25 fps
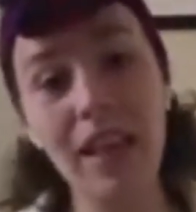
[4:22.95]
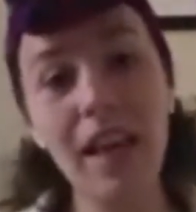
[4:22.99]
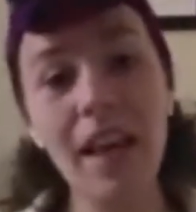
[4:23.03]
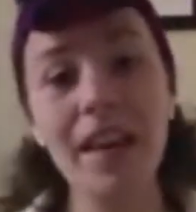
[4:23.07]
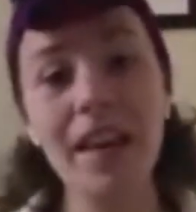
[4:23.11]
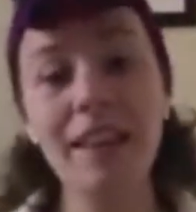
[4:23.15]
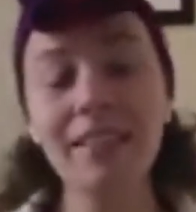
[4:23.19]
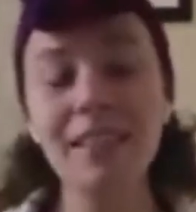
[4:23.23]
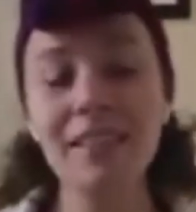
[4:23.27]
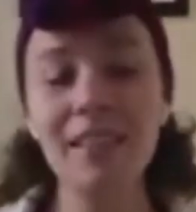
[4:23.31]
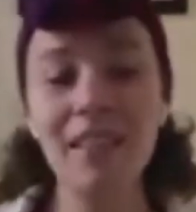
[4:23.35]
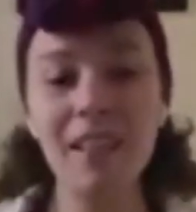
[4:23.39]

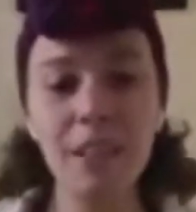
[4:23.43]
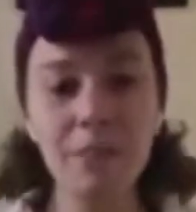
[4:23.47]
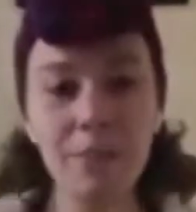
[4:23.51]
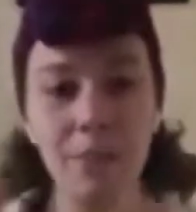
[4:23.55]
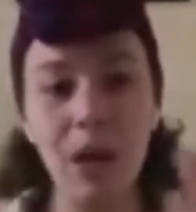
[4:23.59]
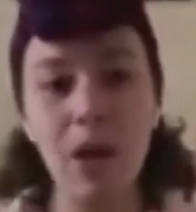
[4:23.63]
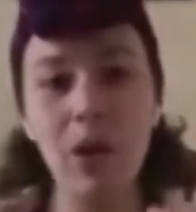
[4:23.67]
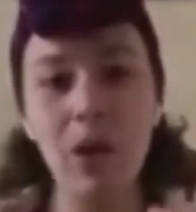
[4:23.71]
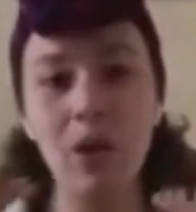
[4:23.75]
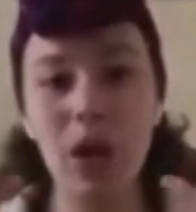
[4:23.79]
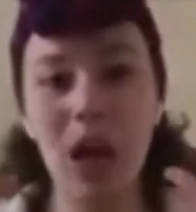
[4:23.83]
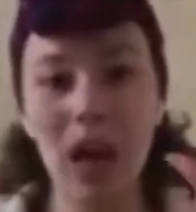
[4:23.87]
It's not
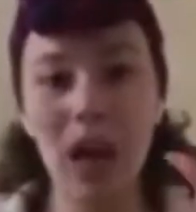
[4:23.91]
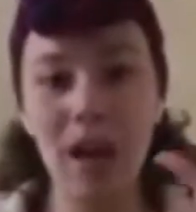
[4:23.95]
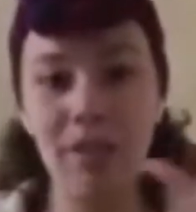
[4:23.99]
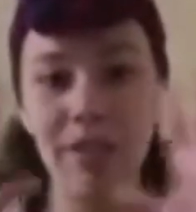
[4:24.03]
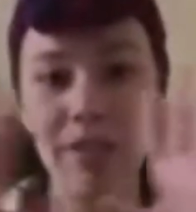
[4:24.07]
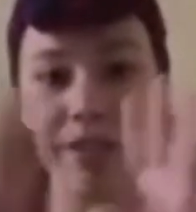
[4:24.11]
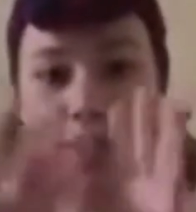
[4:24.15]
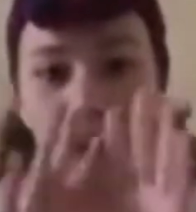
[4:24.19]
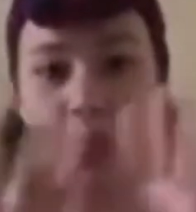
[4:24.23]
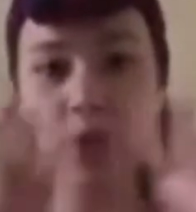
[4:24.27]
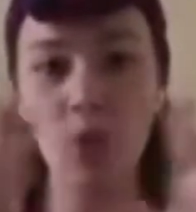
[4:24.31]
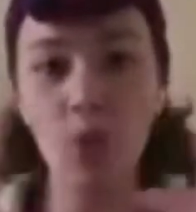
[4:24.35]
about
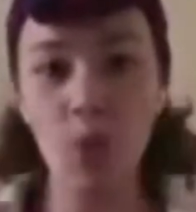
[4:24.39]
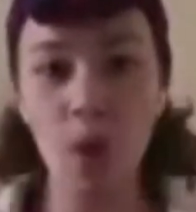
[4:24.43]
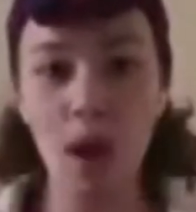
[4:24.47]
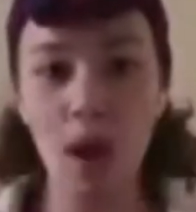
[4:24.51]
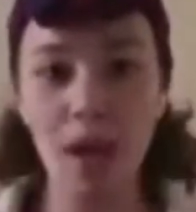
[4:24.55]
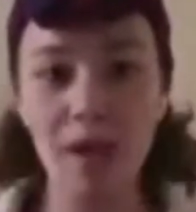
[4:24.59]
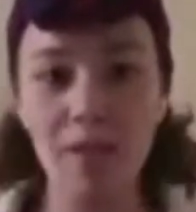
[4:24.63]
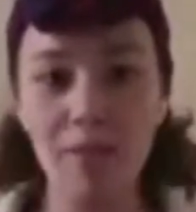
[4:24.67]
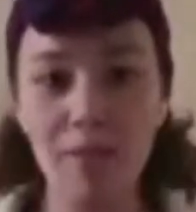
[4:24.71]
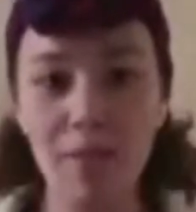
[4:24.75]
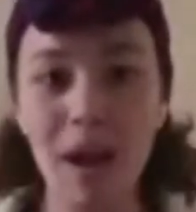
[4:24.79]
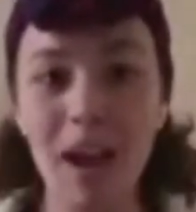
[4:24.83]
having a
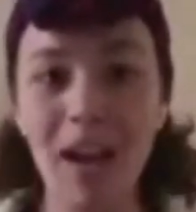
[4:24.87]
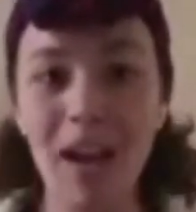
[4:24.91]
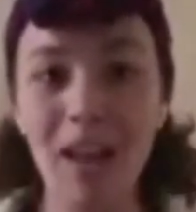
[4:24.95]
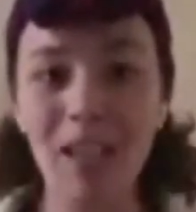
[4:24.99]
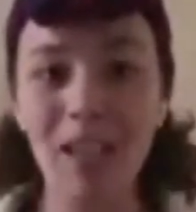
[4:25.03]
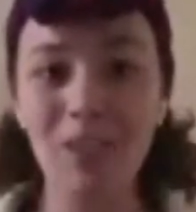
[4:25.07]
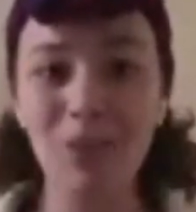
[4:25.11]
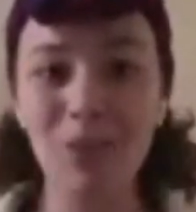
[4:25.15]
quiet mind,